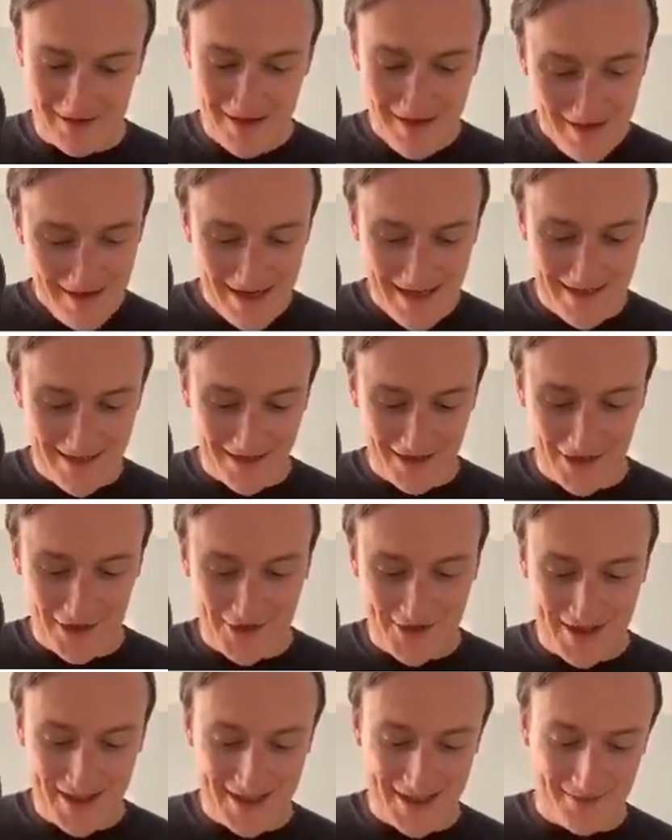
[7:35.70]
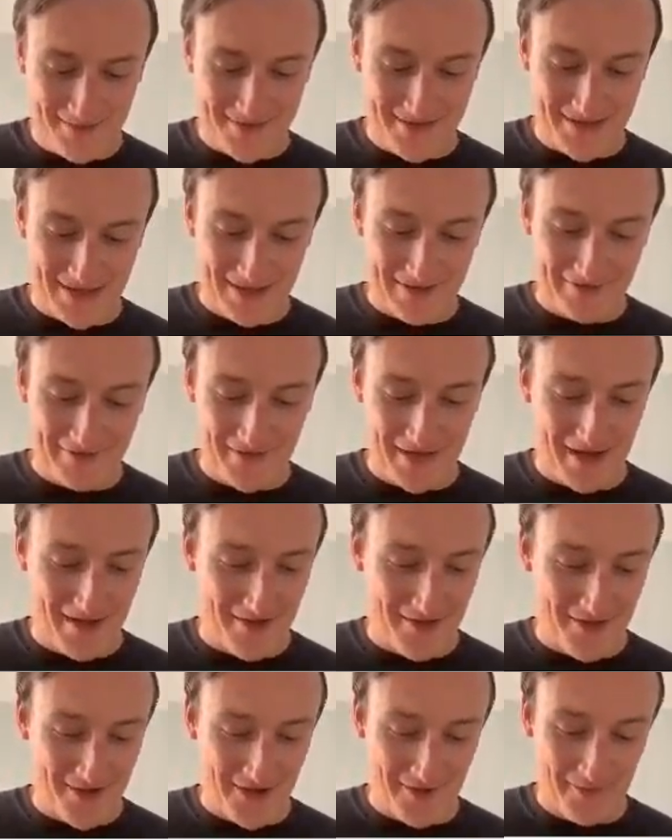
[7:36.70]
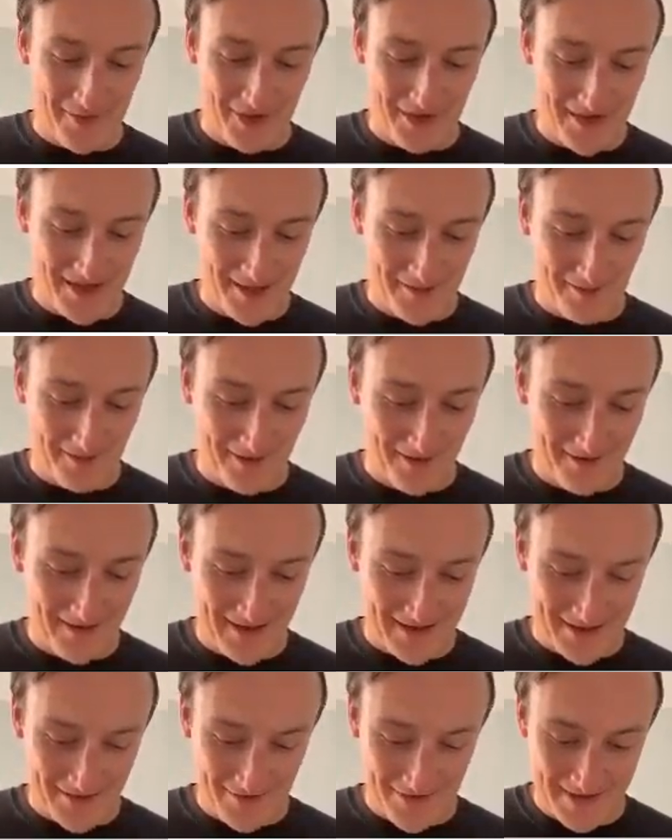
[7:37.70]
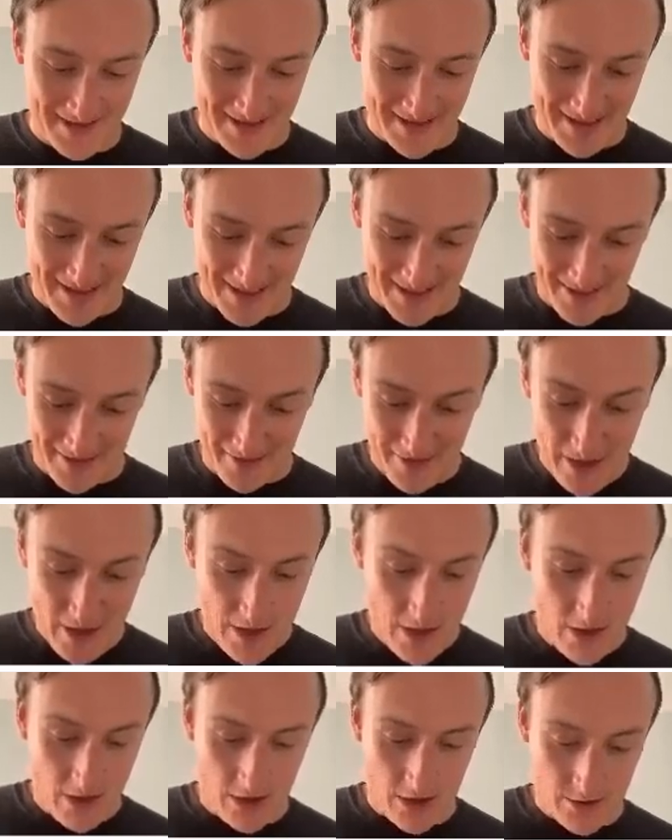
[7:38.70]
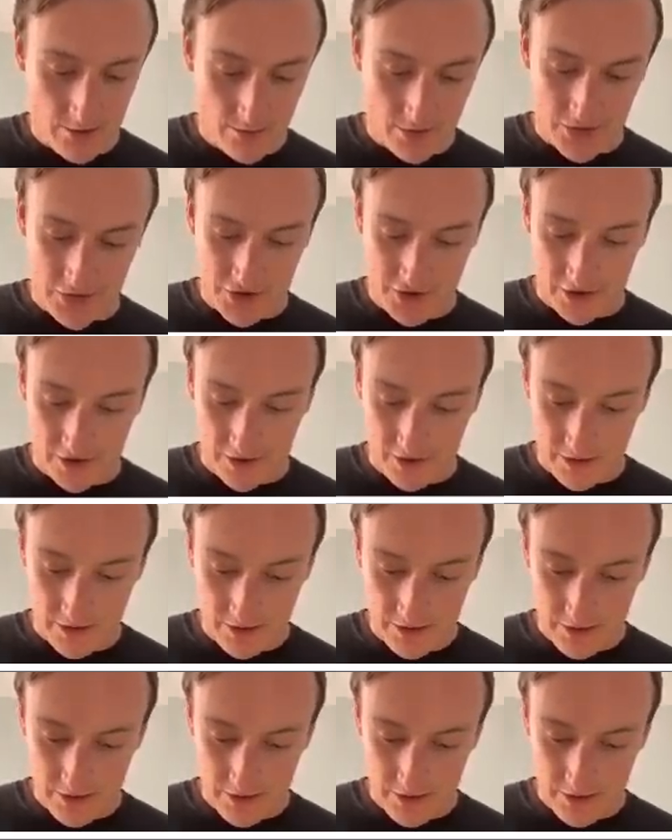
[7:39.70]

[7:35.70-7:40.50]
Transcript: He's going to shit himself with that thermite. There we go. That's a nice easy kill. Oh, what a shot.